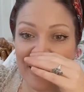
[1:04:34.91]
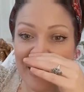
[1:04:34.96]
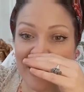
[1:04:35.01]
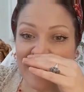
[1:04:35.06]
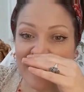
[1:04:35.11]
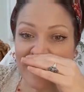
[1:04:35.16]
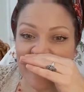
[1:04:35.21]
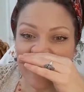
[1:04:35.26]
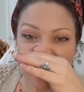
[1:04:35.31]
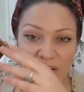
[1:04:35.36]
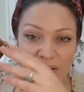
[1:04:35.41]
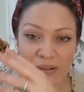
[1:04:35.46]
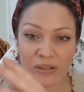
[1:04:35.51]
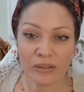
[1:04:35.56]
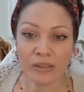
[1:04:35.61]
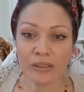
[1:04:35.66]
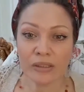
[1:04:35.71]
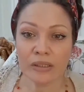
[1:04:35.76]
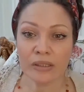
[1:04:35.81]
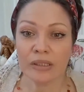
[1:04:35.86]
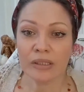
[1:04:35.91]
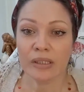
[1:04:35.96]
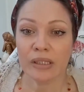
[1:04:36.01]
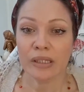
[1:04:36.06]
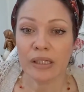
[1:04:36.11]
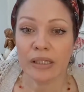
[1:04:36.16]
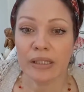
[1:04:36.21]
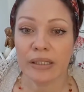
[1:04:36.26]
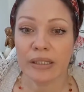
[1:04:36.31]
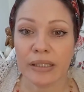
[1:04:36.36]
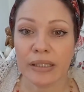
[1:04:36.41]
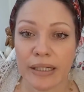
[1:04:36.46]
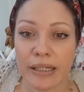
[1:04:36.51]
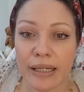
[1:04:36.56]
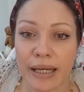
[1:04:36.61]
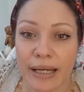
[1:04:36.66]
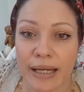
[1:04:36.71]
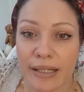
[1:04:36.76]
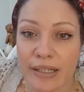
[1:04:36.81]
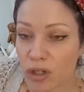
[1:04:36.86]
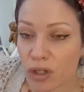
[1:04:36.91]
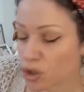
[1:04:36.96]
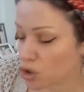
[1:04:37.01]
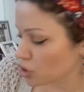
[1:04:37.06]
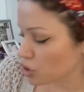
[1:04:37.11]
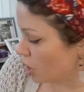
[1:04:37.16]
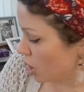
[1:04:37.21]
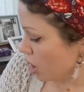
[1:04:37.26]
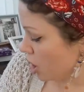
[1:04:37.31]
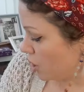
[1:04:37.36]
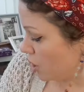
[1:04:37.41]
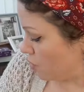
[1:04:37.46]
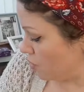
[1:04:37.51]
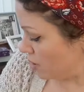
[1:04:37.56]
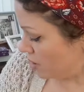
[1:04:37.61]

So yes, so